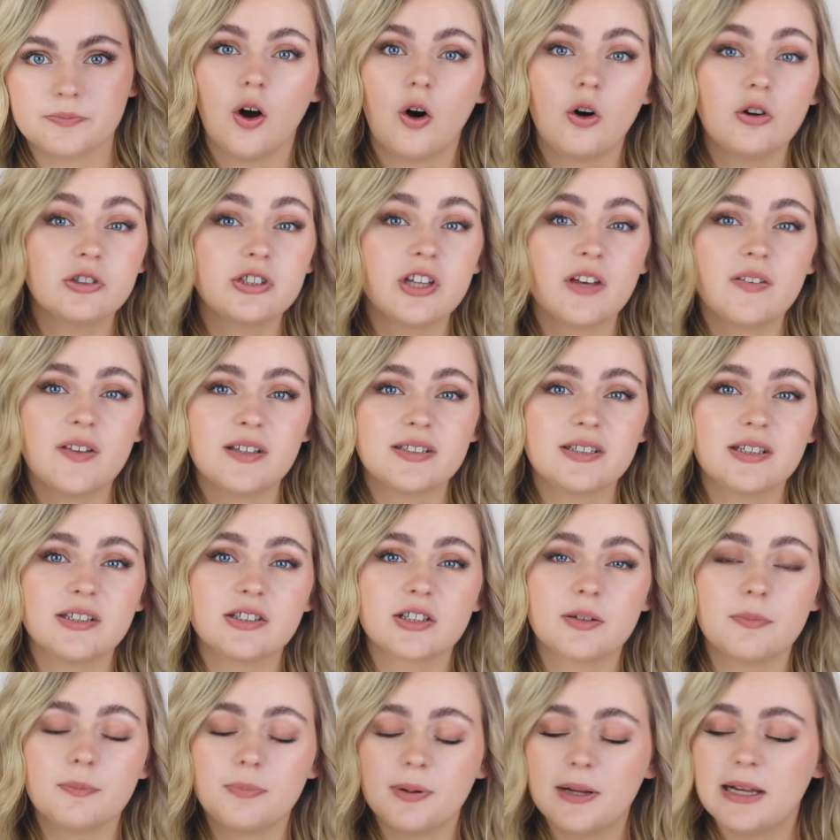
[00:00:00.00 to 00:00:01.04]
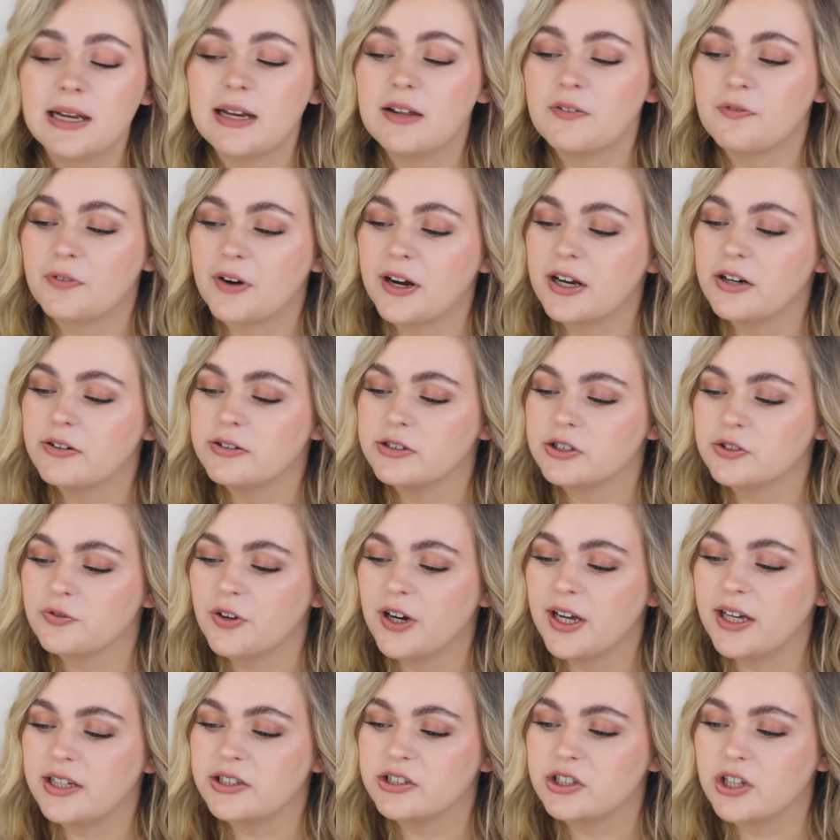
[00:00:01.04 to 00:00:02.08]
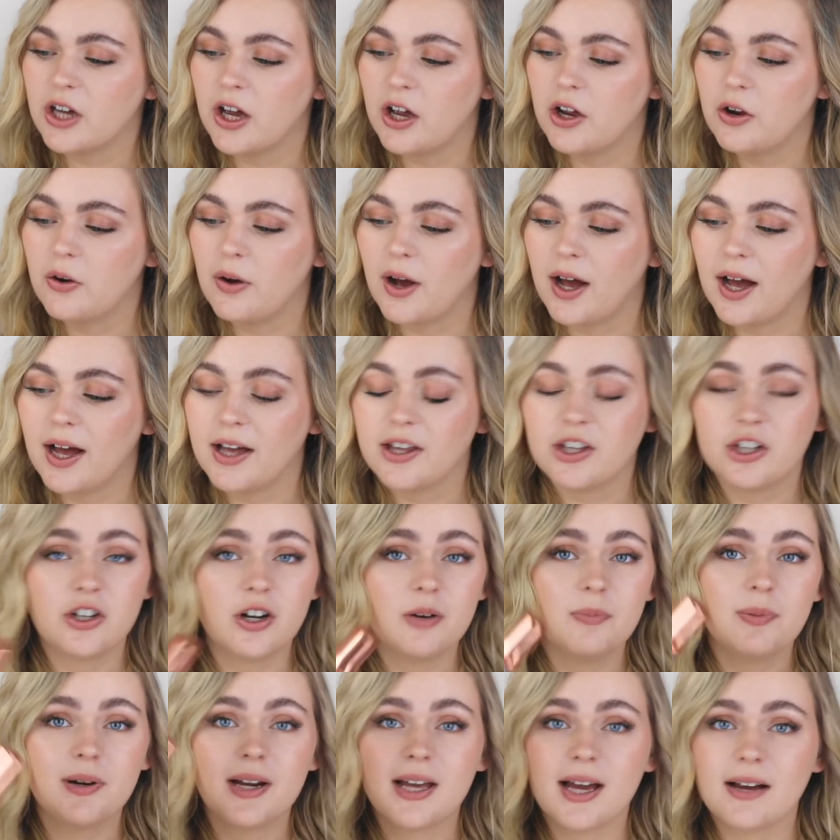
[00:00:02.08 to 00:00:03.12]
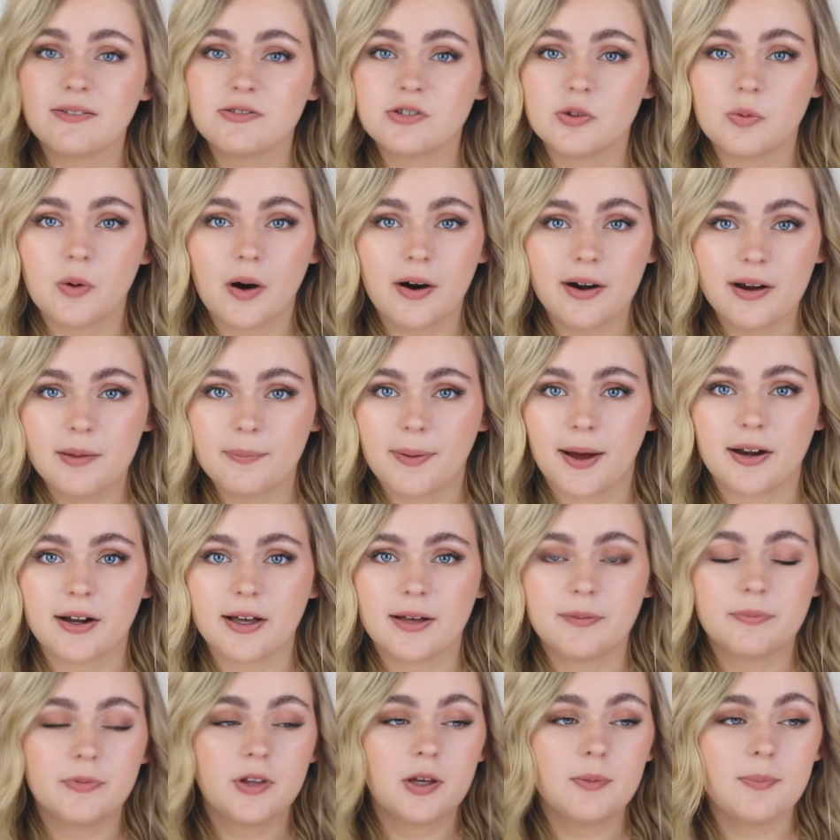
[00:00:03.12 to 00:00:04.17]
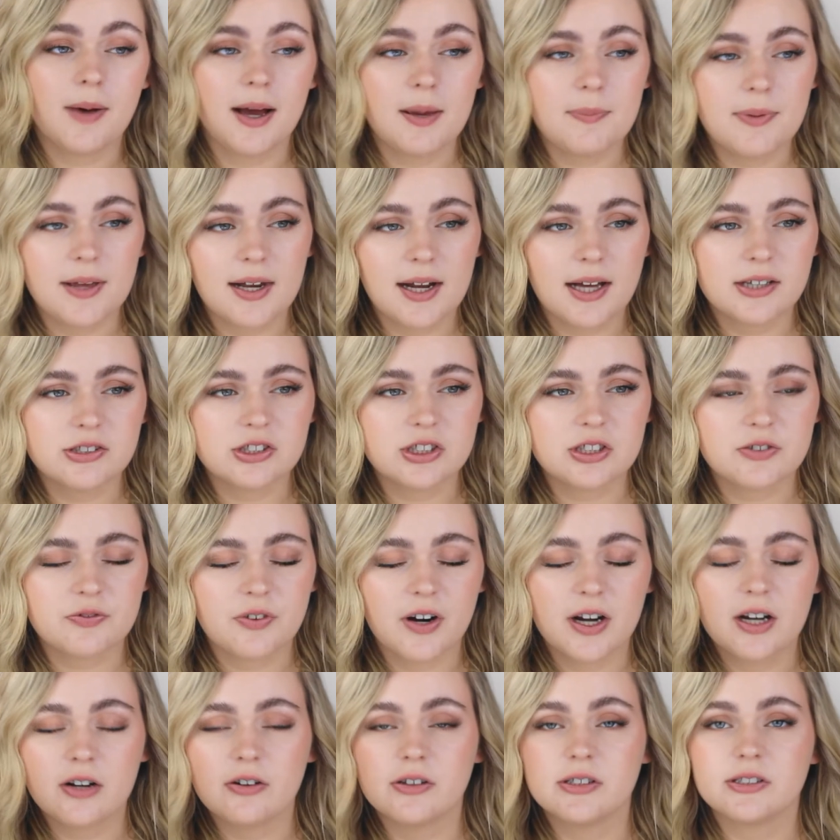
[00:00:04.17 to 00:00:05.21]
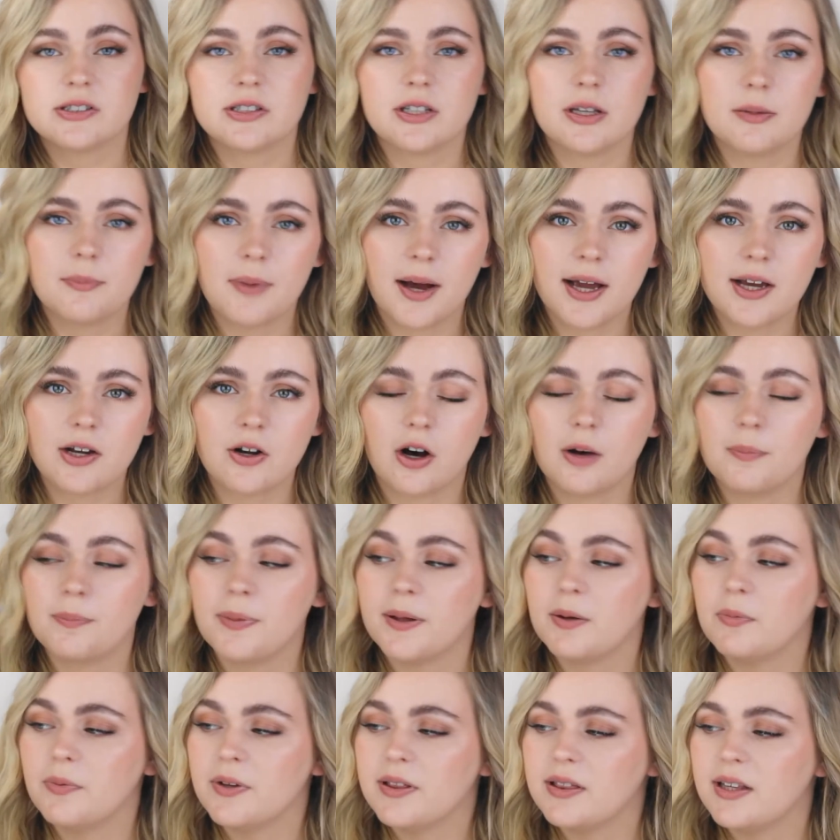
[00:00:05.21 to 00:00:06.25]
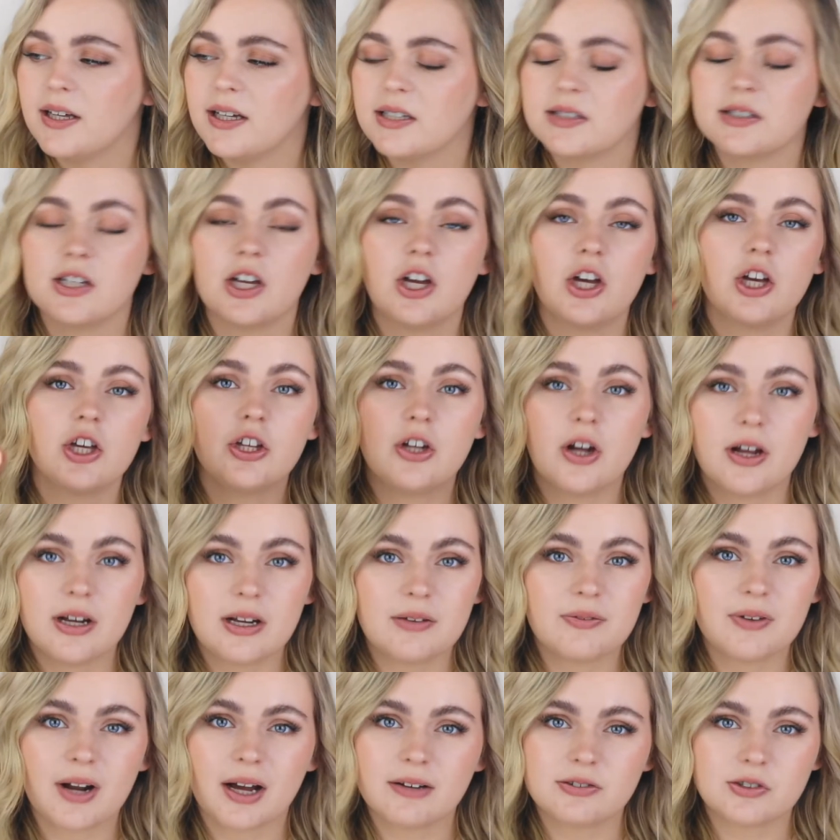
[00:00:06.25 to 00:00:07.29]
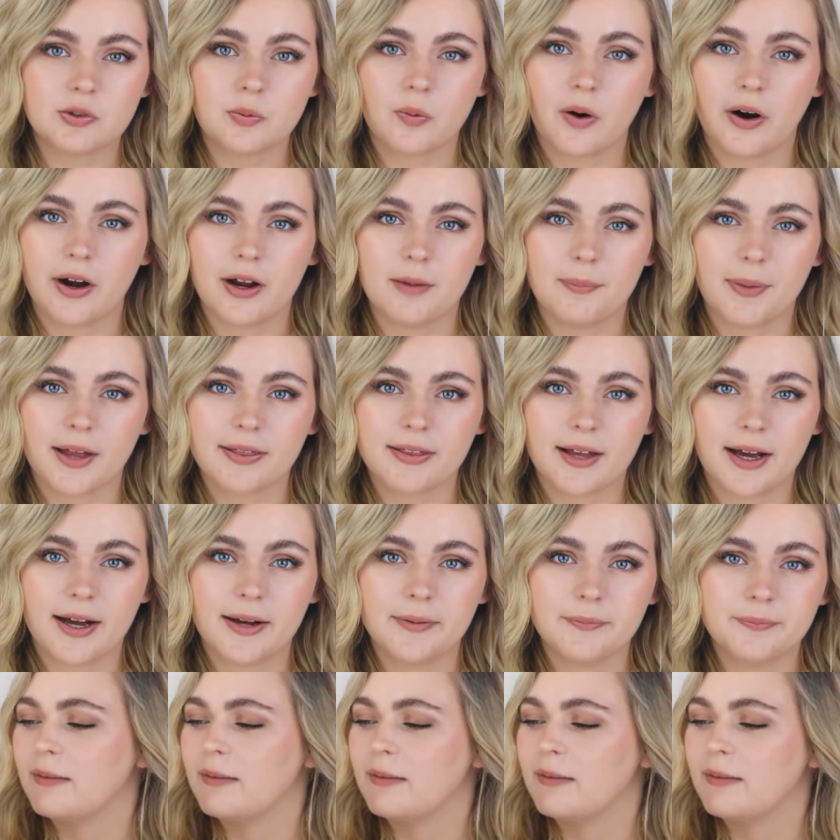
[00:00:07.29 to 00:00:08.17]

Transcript: Also, this is completely fragrance free, so you don't really have to worry about it. You might be allergic to fragrance, you might not, but with this, you don't even have to worry about that.